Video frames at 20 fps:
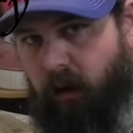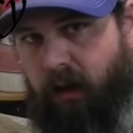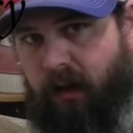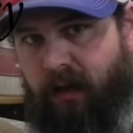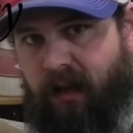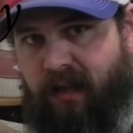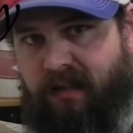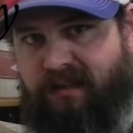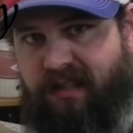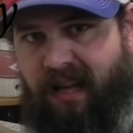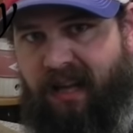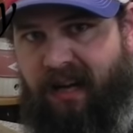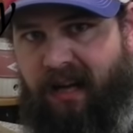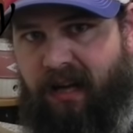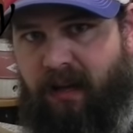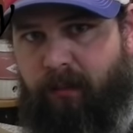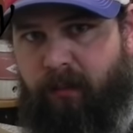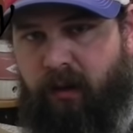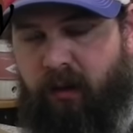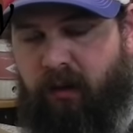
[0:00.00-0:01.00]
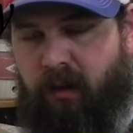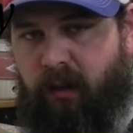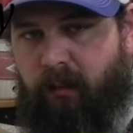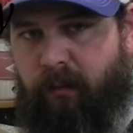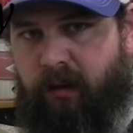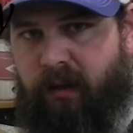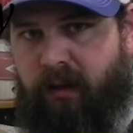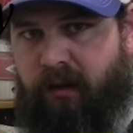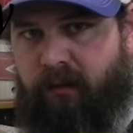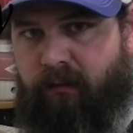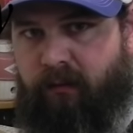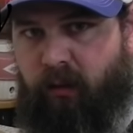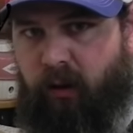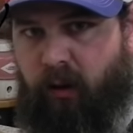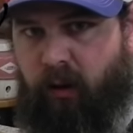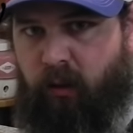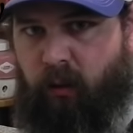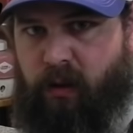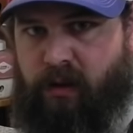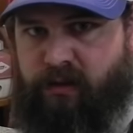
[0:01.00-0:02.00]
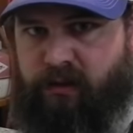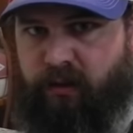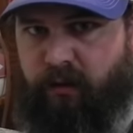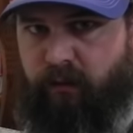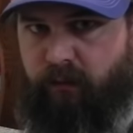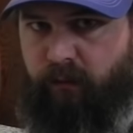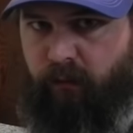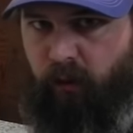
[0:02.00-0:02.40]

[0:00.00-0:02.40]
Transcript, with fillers: All right, guys, I had an email come in for a question